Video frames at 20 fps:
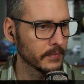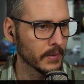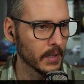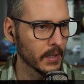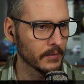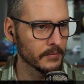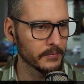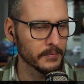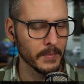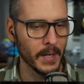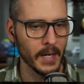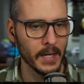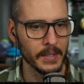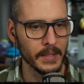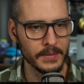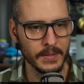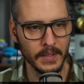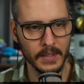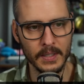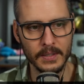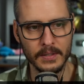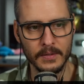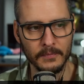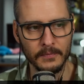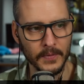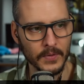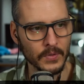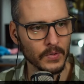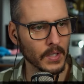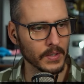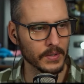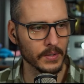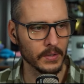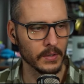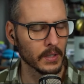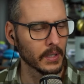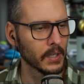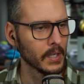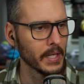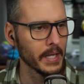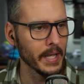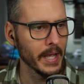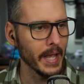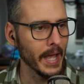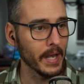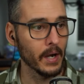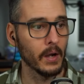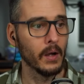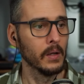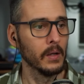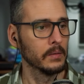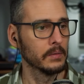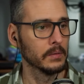of my DNS infrastructure at all.